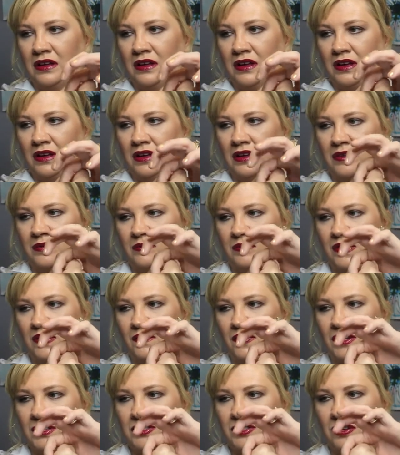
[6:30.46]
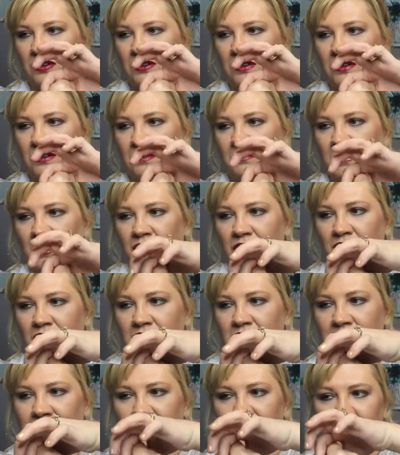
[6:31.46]
If I turn my
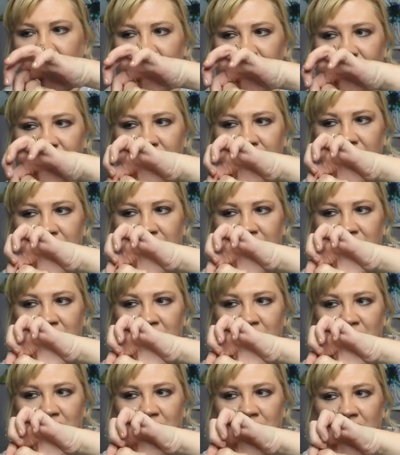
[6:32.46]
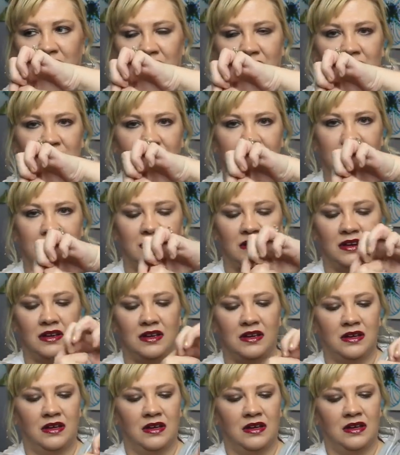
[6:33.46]
wrist, I'm trying to look in the monitor, you guys, sorry.
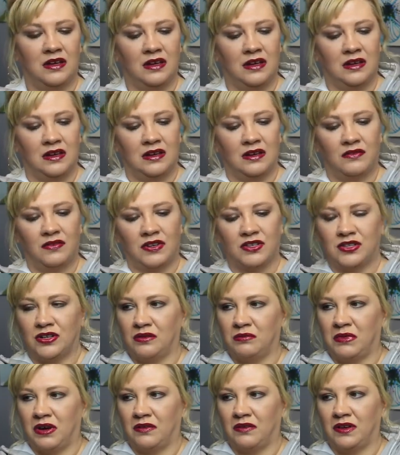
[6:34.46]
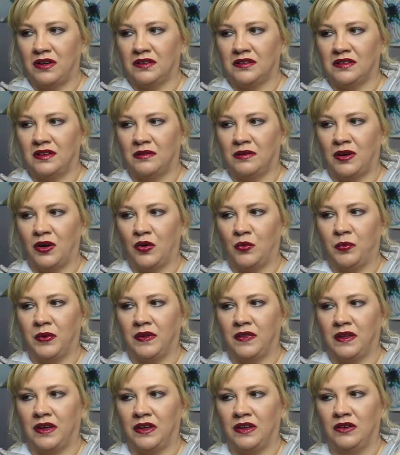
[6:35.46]
If I turn my wrist, I'm
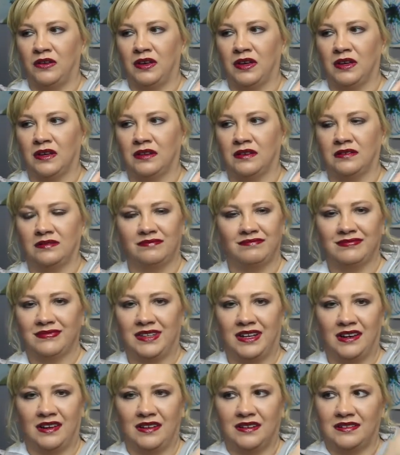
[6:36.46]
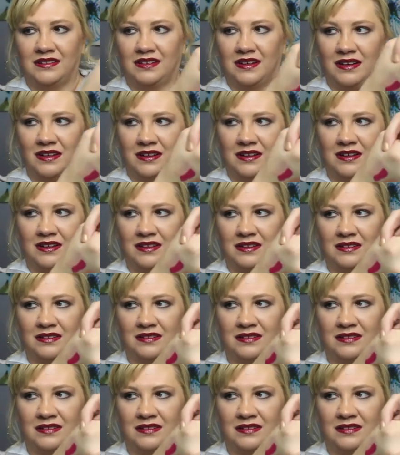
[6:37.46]
hoping that you can, no, it's not gonna